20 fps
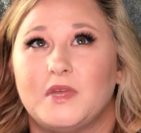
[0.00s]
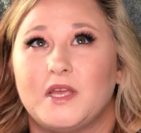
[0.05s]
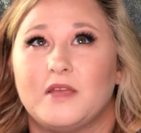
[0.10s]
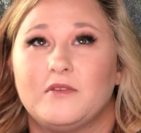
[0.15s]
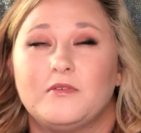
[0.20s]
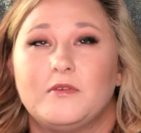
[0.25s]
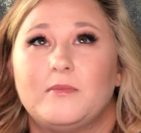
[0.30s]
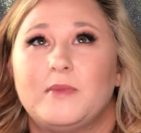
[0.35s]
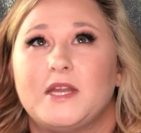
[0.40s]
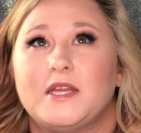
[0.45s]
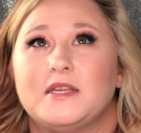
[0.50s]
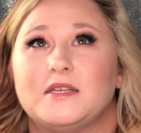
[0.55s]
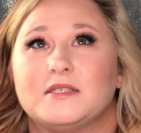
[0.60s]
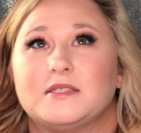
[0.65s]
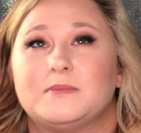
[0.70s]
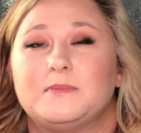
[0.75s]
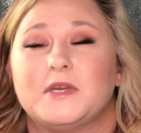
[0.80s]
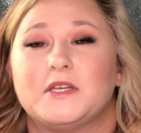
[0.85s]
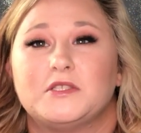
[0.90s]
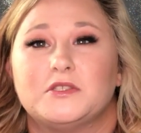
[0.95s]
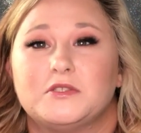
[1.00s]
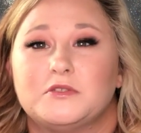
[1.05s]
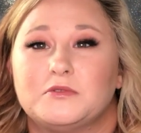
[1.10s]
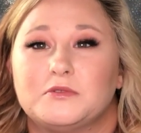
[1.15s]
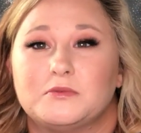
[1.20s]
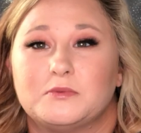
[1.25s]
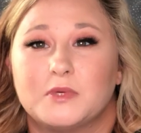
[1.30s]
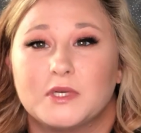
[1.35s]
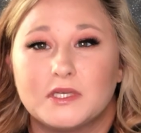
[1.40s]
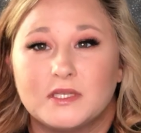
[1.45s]
Everybody expects you
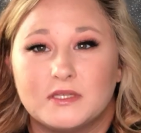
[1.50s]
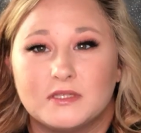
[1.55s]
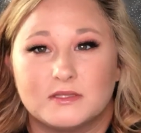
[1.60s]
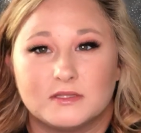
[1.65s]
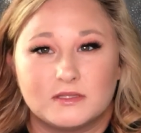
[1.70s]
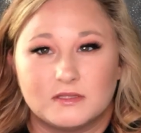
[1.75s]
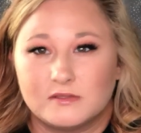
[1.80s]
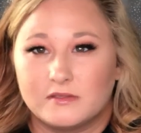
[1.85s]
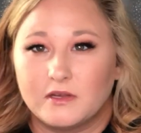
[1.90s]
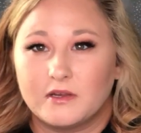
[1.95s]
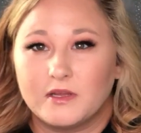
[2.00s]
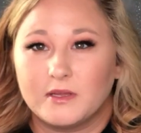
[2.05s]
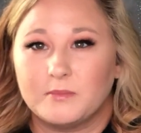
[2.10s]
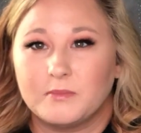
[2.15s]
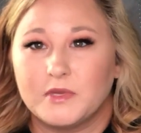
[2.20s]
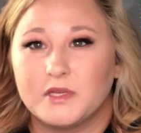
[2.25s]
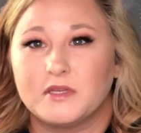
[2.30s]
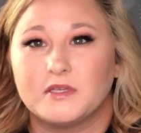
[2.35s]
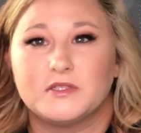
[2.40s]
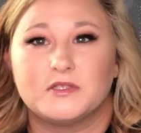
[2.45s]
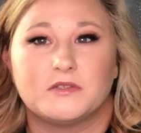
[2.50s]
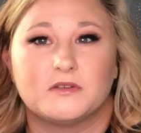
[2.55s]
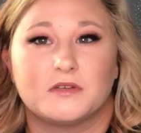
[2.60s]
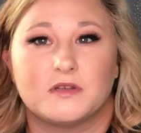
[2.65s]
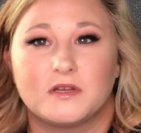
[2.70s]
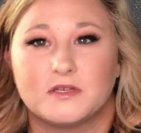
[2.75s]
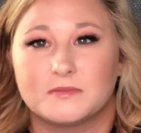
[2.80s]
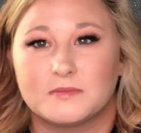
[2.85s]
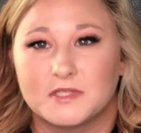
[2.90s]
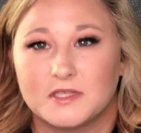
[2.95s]
to work in a salon because you're a
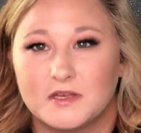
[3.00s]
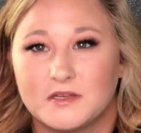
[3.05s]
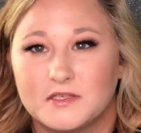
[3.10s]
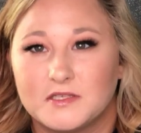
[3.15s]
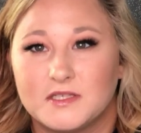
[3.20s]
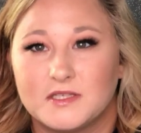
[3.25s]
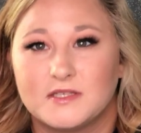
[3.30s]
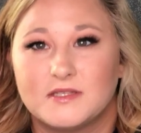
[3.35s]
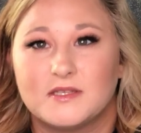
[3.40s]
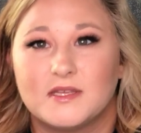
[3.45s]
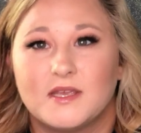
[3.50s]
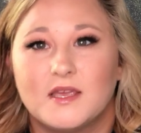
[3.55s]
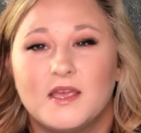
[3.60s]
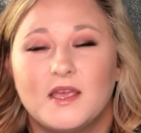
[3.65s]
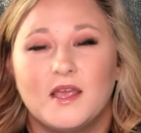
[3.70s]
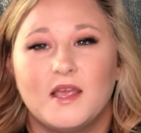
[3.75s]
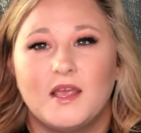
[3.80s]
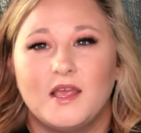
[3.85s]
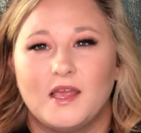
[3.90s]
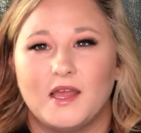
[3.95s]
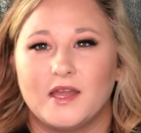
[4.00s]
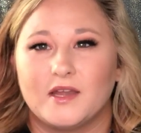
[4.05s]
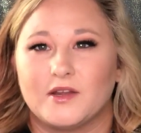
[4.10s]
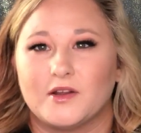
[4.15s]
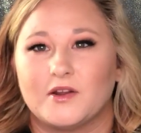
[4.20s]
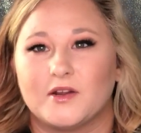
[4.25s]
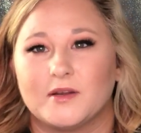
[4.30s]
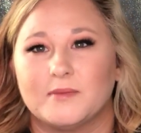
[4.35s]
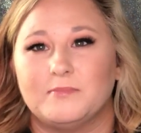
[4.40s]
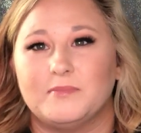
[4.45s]
cosmetologist, and
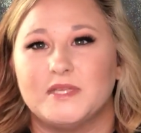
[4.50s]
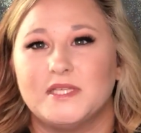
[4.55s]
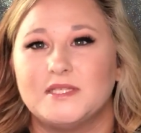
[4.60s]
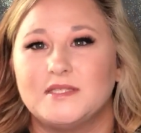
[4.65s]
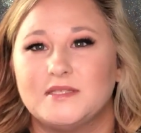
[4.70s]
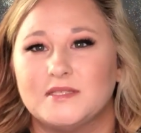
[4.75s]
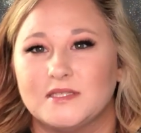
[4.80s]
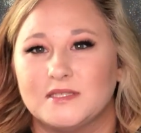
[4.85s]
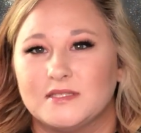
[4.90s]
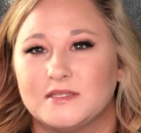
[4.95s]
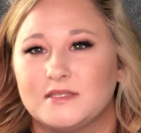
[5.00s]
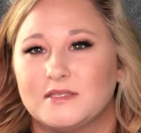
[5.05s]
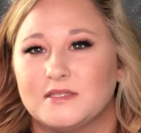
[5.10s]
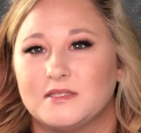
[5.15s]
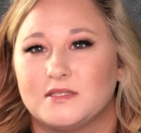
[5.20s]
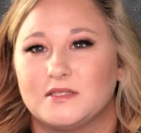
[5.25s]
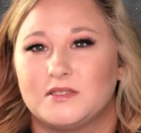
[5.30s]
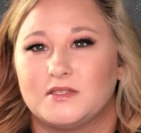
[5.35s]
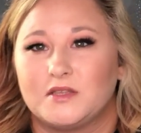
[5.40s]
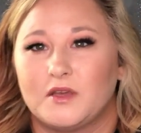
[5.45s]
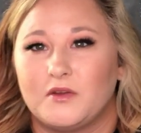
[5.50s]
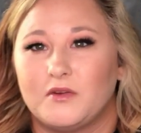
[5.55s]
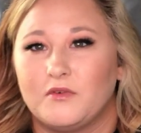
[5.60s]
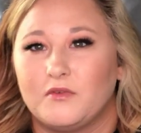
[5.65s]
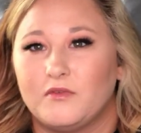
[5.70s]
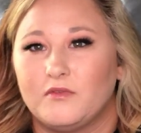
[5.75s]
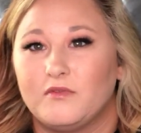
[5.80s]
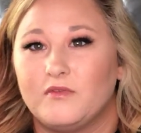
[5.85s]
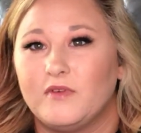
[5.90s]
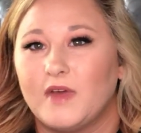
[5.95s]
our business is
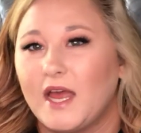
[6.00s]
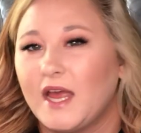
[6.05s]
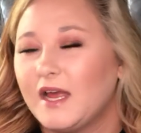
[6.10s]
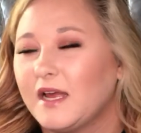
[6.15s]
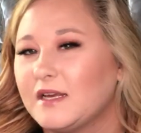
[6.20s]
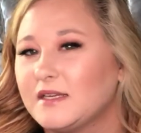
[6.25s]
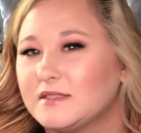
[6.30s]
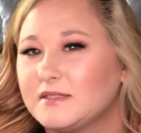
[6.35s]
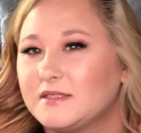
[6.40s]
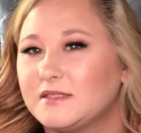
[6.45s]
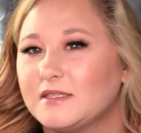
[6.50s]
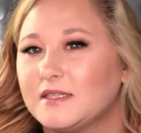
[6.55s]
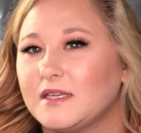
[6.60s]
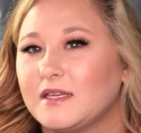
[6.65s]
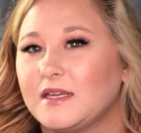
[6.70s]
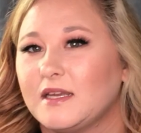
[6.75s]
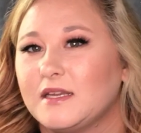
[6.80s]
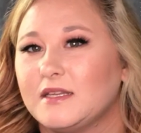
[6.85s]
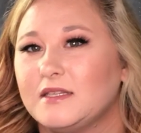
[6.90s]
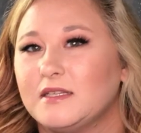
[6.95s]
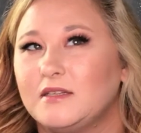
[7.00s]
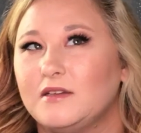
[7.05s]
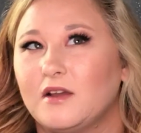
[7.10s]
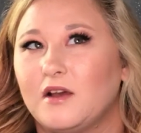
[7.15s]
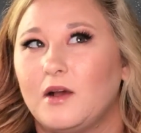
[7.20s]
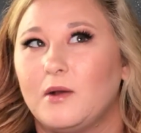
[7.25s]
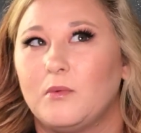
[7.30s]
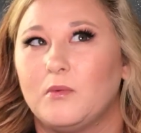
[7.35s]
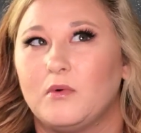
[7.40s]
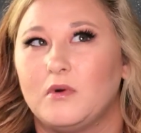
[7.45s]
so vast, and I did
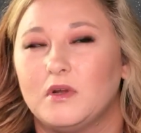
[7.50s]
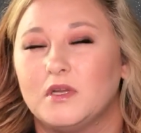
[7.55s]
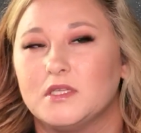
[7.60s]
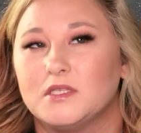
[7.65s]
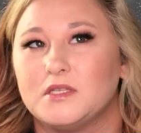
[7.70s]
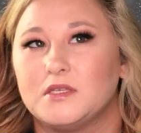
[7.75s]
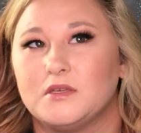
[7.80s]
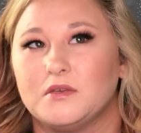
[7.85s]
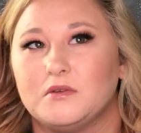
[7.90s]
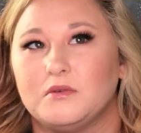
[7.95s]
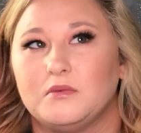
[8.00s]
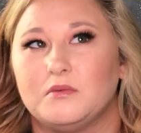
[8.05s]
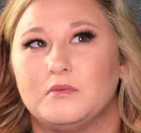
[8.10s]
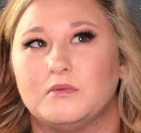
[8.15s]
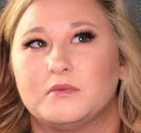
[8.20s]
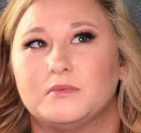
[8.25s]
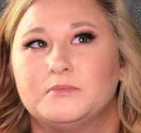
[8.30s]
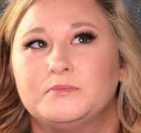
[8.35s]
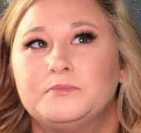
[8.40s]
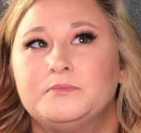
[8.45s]
not want to